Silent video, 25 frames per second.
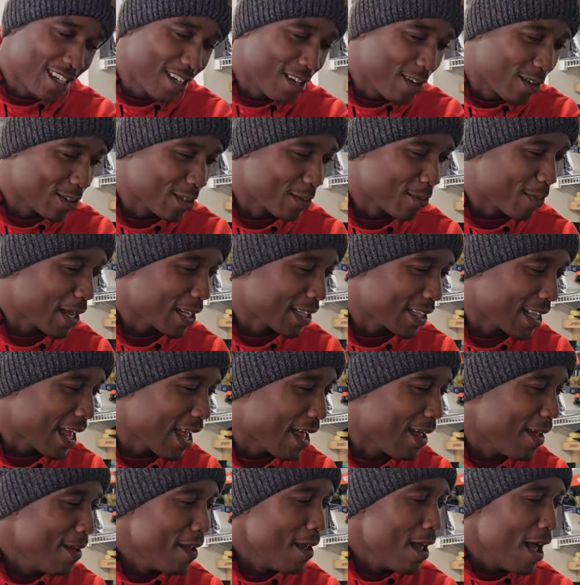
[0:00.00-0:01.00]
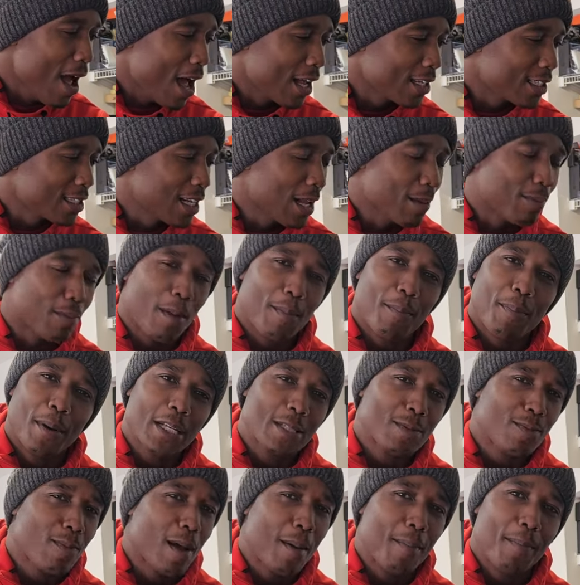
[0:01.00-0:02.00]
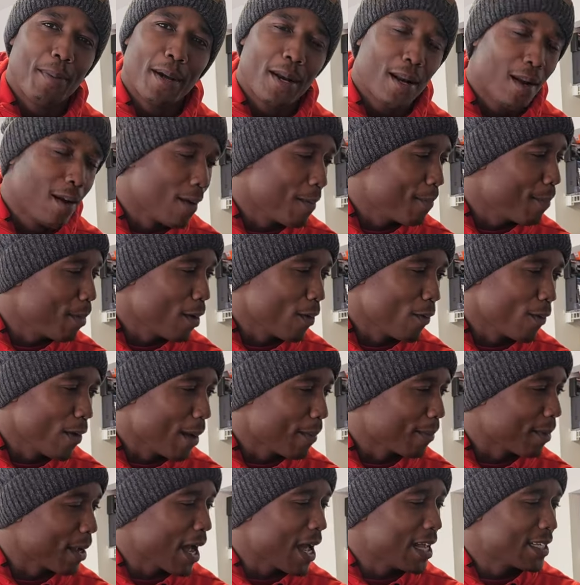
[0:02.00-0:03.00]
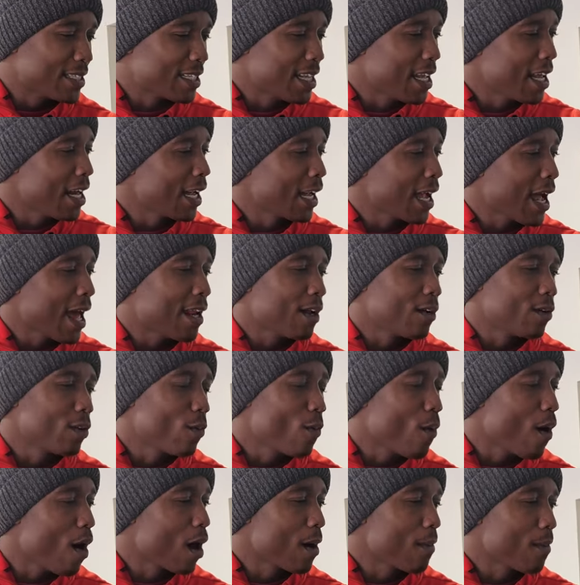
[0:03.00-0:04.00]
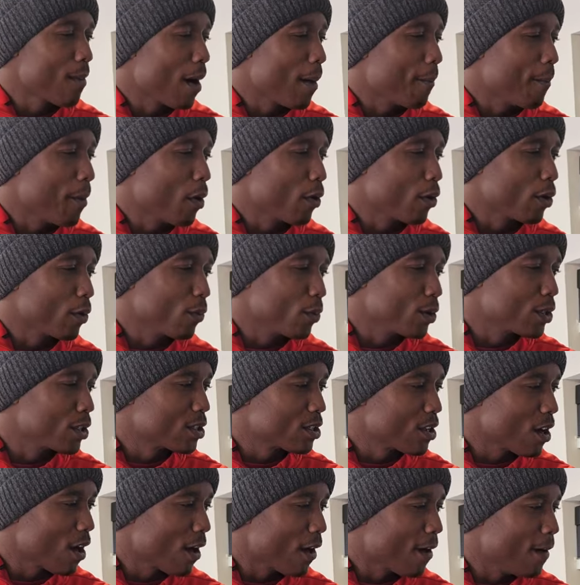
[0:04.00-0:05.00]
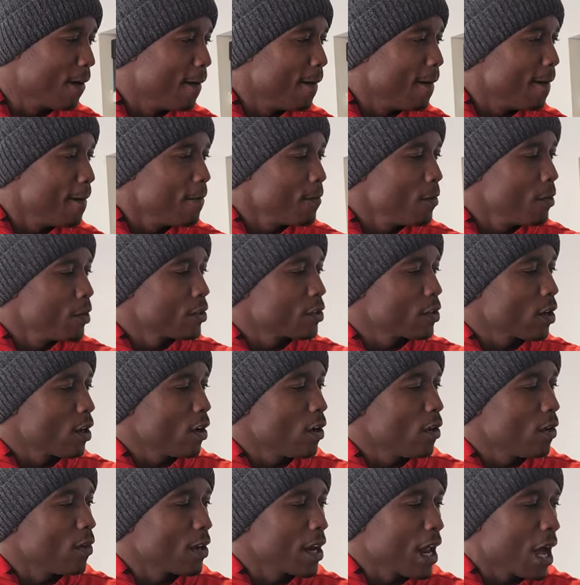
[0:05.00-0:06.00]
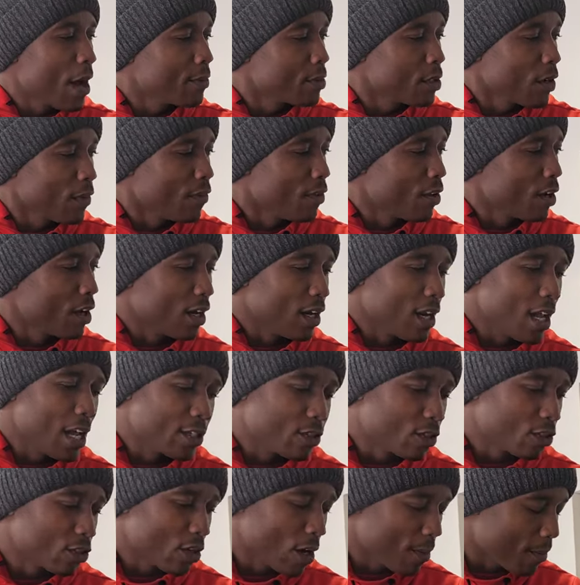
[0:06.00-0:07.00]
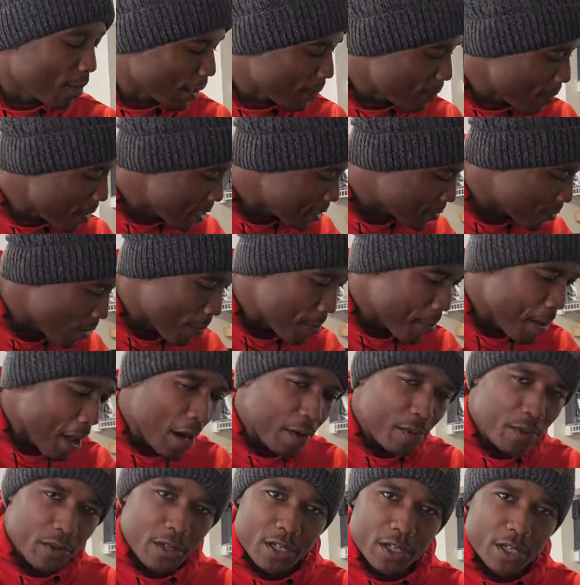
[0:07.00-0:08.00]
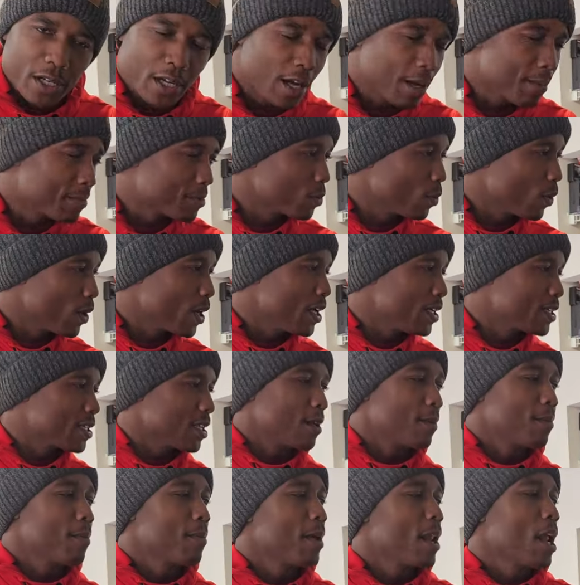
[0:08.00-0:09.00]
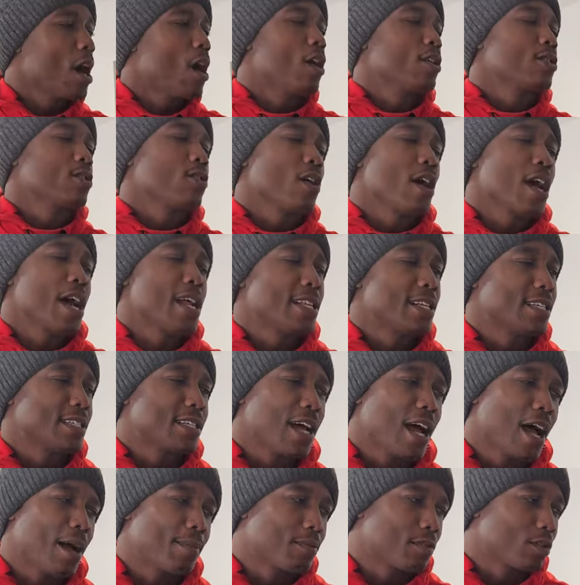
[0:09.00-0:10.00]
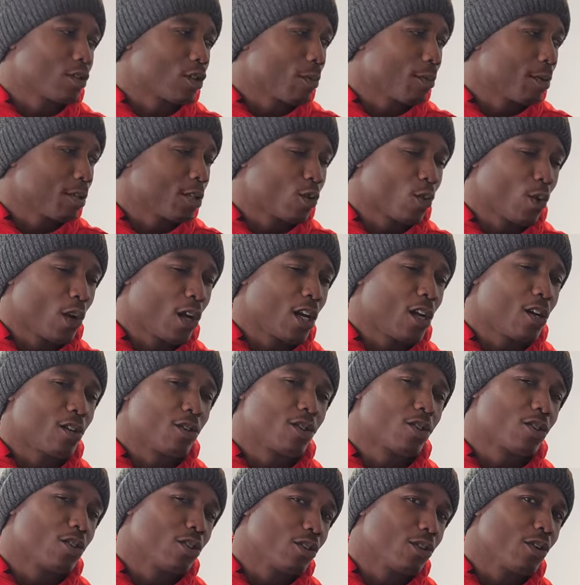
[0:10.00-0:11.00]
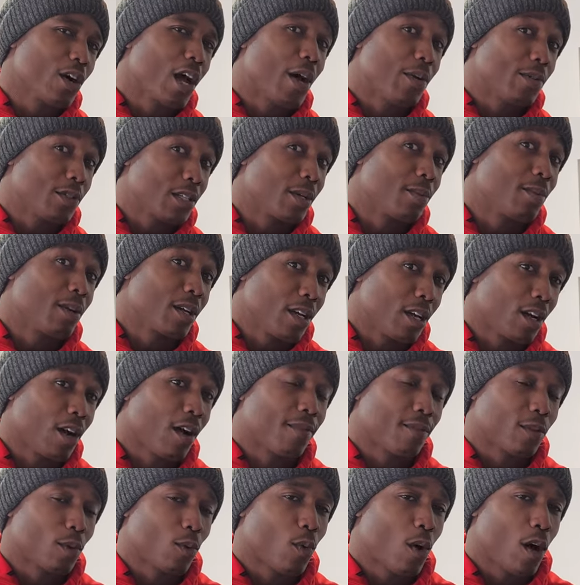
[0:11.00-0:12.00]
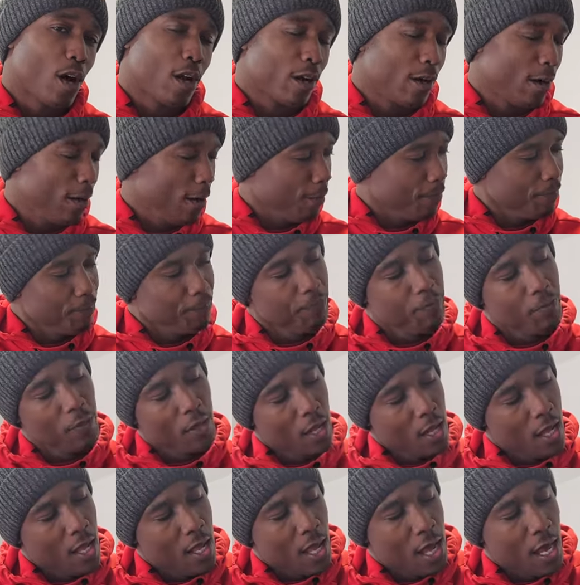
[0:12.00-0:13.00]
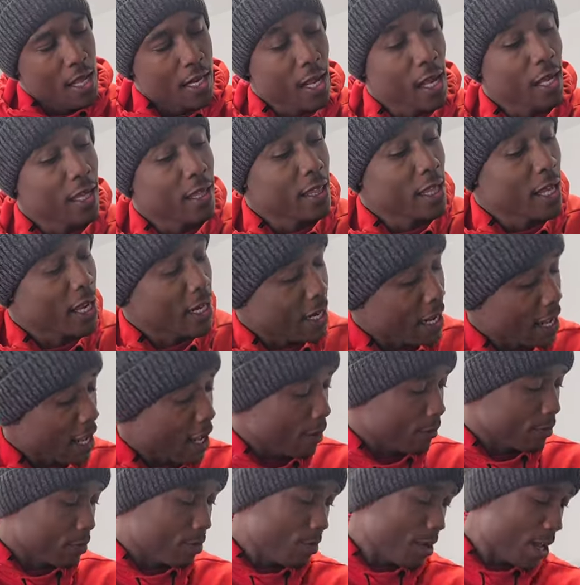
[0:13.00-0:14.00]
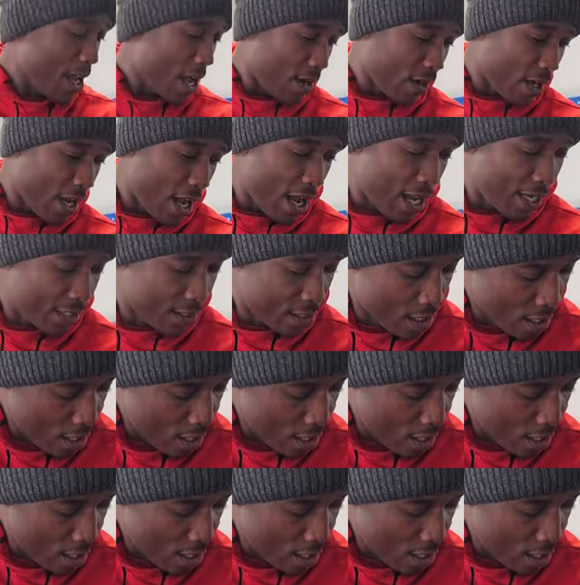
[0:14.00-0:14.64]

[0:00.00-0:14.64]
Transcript: knows about that. I slipped and busted my butt on the boat ramp, guys. Then I got on the water, my motor wouldn't start. So, and I was over here electric, so I'm like, man, it's my battery hookups. What is it? And I also had this option. So between those two, I was able to get off the water. Another thing that helps me out, guys,